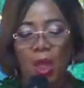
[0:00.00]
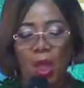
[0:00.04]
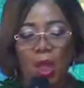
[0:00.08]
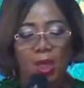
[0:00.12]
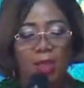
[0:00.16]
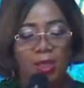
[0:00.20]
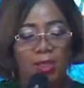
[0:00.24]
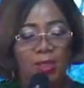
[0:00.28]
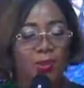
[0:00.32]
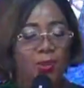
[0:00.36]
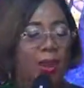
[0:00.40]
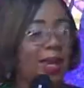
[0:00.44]

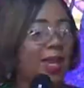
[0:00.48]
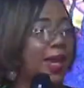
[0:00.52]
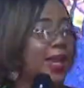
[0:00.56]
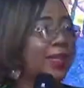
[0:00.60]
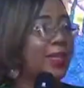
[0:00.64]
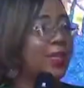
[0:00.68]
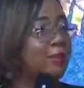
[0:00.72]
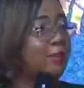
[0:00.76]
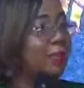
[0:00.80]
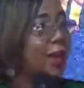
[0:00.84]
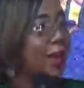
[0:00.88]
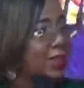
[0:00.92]
So I can
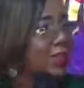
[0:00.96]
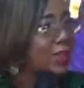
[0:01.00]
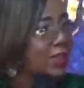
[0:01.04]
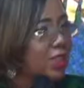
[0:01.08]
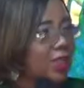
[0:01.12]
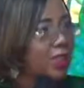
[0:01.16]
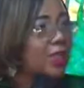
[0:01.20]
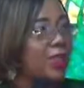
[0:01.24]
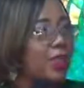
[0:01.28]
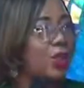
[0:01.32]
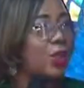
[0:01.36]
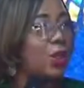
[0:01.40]

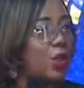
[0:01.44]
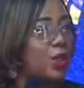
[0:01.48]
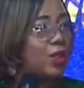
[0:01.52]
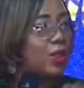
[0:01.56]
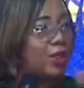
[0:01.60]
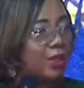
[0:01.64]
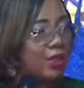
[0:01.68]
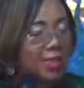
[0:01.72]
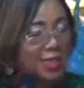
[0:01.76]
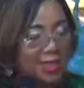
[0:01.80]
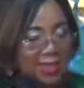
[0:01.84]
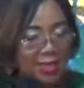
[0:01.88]
imagine all the
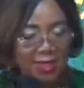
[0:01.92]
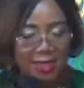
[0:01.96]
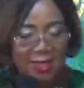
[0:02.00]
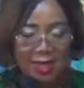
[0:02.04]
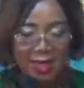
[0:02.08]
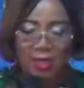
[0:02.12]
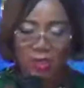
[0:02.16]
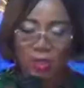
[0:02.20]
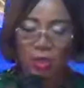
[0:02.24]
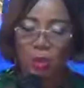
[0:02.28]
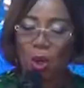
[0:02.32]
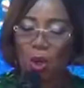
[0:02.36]
things that she
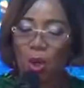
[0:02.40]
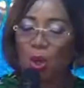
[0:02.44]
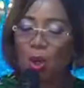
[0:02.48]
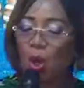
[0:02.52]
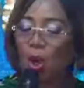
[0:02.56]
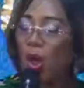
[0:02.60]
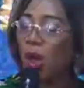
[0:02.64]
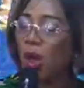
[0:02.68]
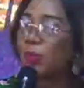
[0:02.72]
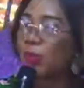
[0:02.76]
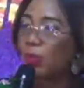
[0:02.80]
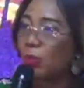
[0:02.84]
has dug
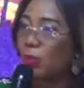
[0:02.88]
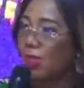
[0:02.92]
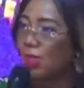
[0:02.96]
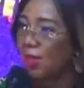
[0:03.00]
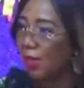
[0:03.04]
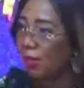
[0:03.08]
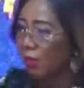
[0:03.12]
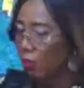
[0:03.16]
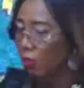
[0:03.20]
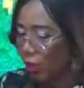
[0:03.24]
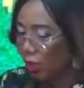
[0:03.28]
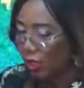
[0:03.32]
up. She must
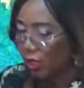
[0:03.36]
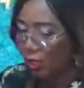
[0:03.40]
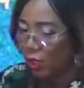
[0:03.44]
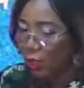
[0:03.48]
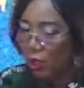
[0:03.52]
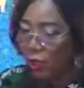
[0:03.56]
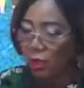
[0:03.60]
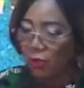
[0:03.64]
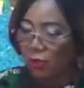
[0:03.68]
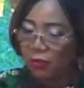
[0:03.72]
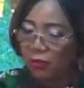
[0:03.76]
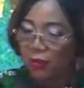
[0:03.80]
have done a
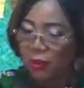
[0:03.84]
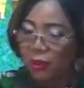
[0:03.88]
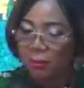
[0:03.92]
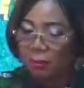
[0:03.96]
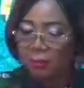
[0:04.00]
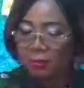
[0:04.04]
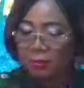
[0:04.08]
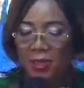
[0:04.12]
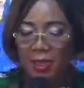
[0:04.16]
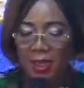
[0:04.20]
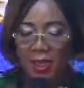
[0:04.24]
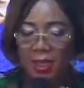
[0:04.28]
lot
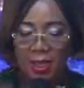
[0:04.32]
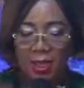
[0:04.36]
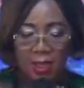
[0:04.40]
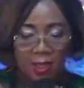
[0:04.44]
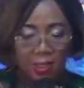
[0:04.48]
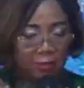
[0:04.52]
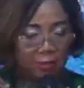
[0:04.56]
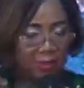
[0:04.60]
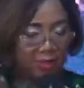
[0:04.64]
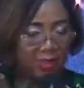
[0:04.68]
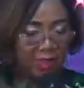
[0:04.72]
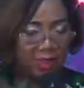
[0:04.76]

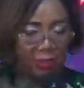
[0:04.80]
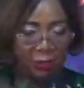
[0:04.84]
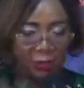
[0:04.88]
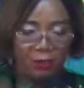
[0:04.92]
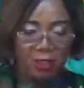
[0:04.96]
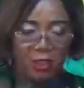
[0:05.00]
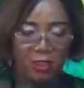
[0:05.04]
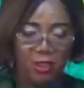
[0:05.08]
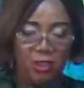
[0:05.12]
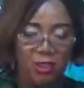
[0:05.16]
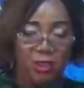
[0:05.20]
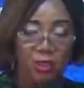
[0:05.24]
of
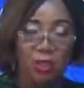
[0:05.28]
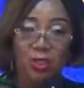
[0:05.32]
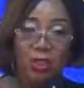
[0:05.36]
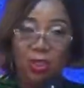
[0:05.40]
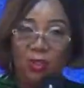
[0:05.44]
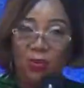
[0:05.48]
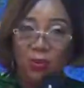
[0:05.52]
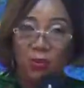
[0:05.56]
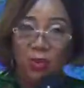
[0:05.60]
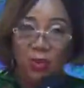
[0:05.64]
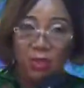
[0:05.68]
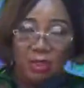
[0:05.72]
definitions.
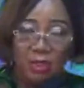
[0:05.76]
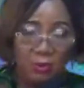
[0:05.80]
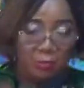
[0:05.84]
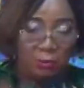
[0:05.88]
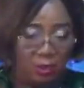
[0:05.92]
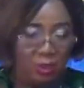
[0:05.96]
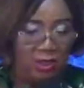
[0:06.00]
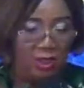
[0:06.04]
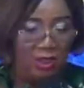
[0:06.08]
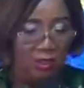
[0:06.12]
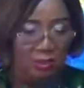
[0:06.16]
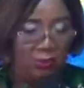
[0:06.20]
Even this
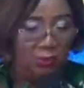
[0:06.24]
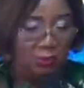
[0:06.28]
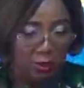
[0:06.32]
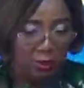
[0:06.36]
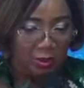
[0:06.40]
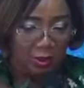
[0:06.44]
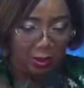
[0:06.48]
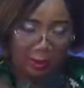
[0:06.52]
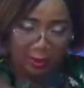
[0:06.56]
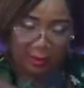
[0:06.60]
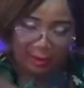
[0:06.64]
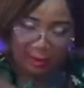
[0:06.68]
morning,
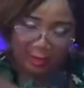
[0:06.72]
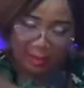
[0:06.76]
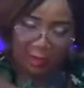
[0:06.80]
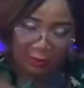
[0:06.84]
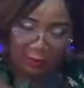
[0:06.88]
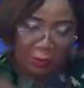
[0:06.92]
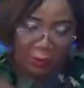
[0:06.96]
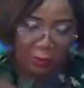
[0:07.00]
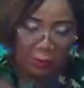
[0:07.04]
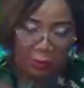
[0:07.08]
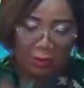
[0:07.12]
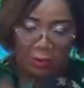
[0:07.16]
this
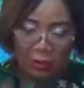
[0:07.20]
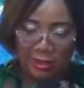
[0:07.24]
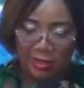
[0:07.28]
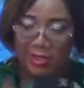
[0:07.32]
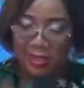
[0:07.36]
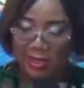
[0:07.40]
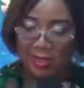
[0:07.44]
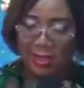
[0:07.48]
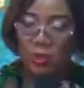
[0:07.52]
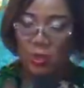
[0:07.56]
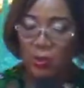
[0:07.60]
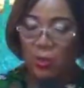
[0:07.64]
afternoon when I was
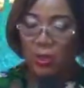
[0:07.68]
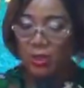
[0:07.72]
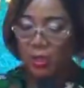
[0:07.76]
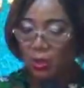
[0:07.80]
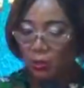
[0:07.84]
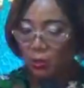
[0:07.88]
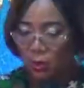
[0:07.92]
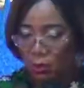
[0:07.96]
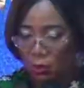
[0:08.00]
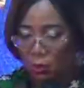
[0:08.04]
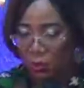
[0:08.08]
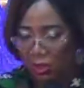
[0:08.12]
listening to her, she
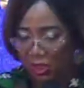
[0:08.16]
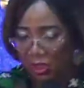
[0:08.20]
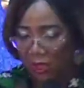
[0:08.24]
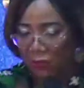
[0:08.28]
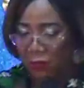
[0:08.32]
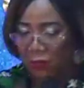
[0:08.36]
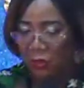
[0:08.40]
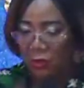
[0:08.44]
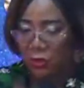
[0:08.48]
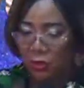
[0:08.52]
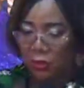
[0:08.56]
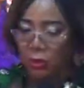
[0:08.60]
was doing
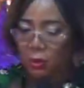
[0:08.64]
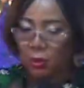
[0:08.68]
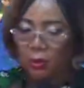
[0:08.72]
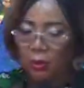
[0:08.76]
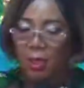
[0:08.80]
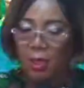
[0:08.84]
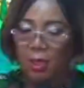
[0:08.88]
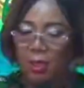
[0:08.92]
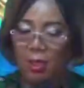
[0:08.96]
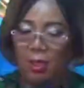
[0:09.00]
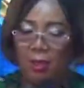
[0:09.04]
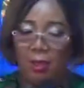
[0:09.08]
definition.
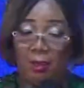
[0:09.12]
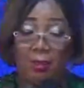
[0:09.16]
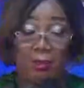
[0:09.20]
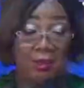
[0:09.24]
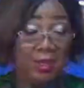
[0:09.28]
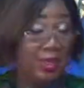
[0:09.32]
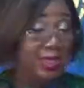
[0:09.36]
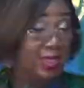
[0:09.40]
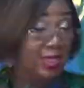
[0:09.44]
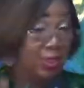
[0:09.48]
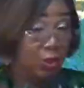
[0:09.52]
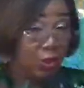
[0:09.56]

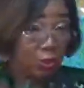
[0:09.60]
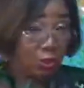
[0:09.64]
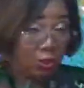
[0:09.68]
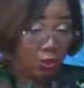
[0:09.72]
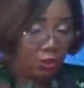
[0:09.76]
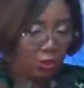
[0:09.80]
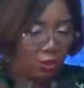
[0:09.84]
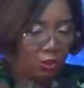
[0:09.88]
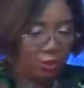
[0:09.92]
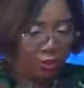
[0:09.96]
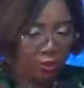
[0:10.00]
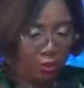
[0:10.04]
But I still
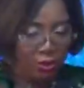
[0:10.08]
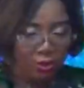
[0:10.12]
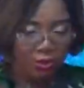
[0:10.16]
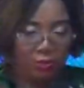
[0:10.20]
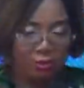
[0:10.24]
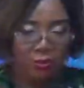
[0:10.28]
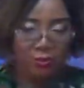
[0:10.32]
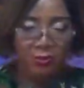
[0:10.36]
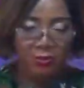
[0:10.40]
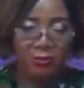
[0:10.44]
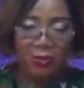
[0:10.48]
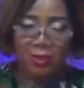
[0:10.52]
trust God
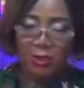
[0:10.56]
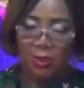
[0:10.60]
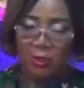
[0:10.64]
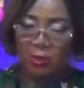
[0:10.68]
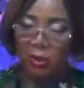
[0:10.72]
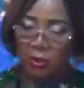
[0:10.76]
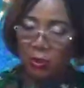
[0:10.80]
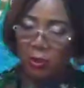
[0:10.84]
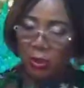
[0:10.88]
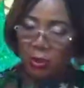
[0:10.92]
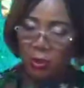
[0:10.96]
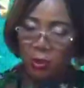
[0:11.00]
that we're
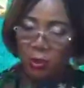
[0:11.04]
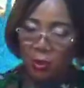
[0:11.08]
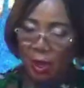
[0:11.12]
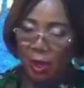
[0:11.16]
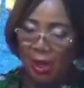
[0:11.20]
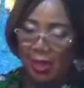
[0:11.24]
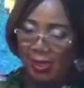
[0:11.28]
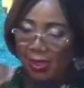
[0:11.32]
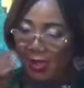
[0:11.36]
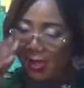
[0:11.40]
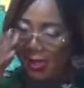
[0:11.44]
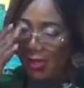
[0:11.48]
going to
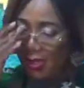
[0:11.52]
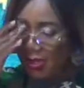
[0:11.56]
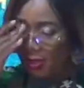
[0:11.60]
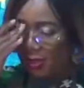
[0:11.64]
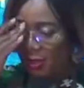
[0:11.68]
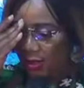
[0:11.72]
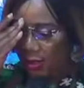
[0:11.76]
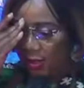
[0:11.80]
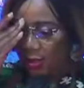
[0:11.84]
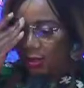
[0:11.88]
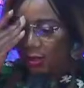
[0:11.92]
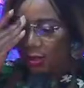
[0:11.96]
ride,
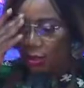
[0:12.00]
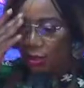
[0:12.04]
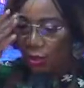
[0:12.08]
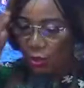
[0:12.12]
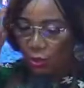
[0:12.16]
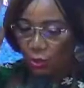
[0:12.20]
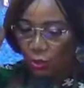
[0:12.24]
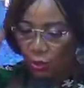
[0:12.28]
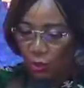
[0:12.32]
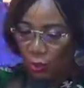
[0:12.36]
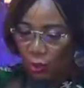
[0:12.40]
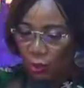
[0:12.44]
you
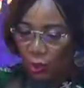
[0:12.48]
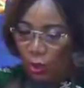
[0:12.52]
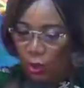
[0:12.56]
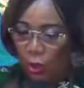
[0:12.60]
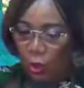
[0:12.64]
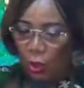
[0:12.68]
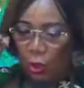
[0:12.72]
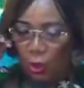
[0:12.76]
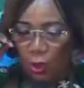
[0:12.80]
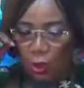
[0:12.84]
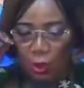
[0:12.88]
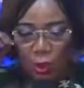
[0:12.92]
know,
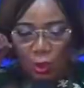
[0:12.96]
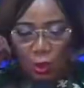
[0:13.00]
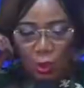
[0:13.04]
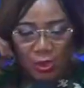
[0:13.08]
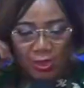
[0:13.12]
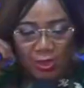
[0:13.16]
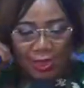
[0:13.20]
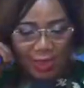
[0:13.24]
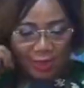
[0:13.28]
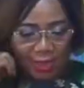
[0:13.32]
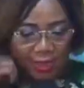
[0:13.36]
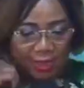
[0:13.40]
on
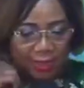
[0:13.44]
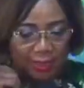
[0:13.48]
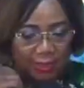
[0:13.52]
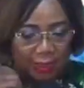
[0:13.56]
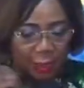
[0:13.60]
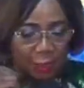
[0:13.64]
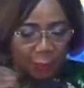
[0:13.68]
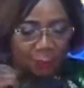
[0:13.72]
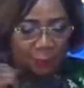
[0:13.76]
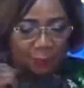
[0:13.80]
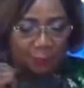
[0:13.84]
God's agenda.